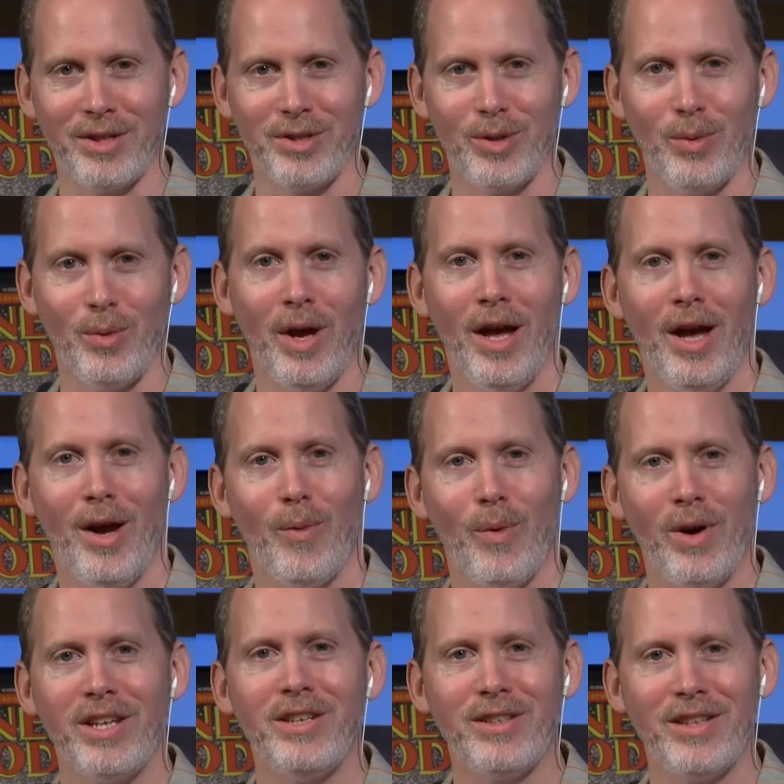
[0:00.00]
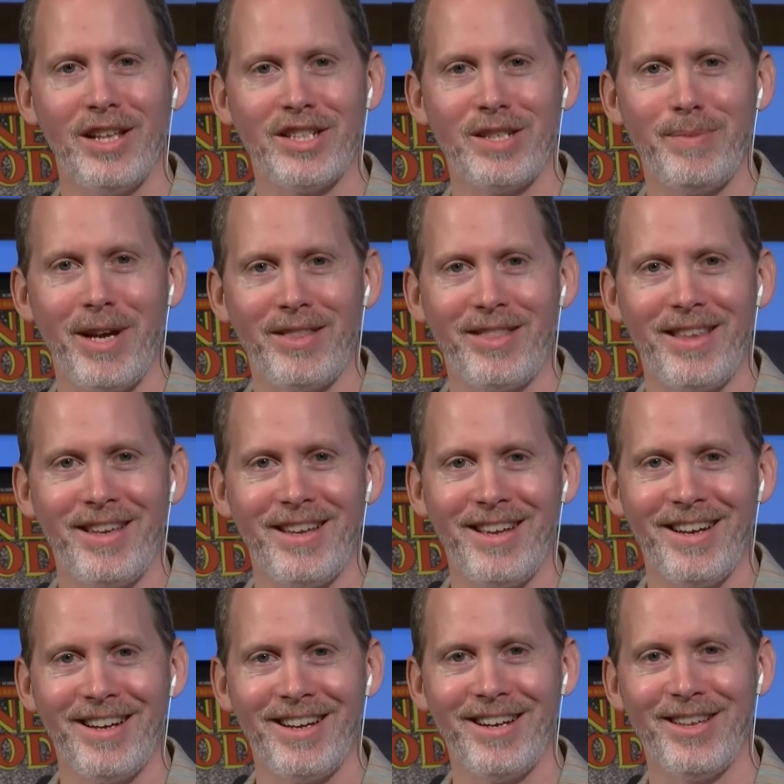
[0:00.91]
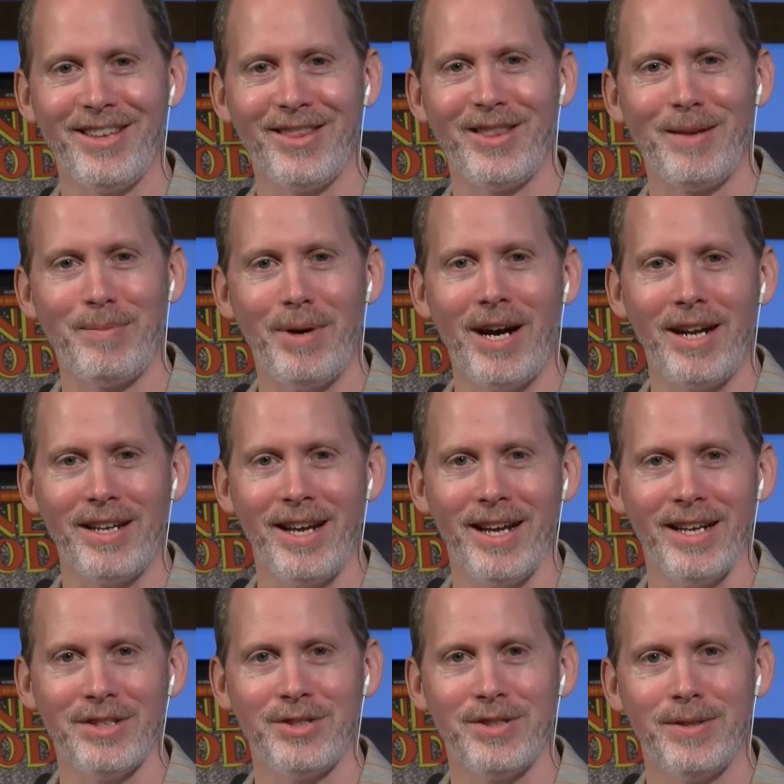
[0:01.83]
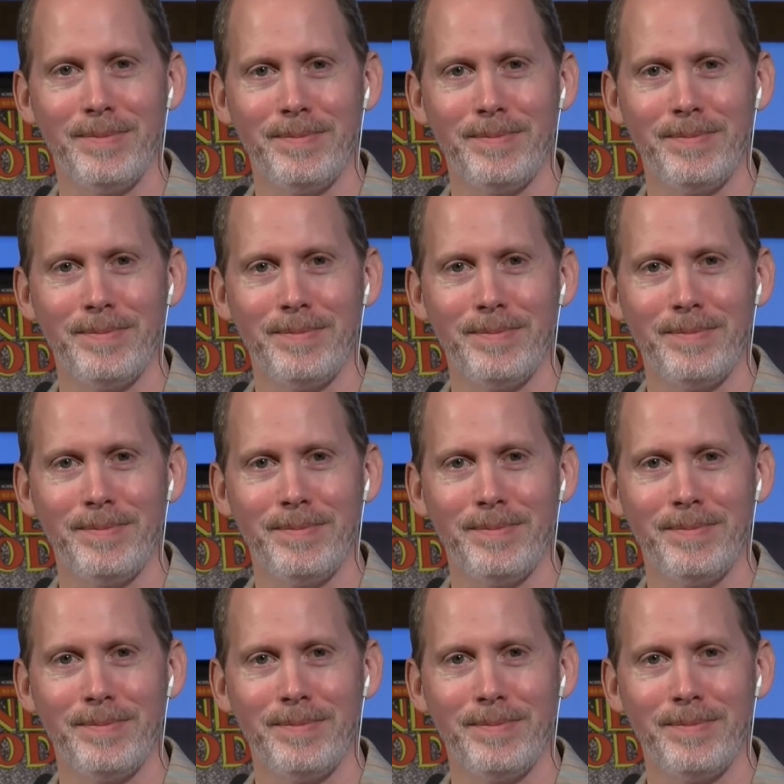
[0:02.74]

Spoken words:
So what can you tell us about the podcast?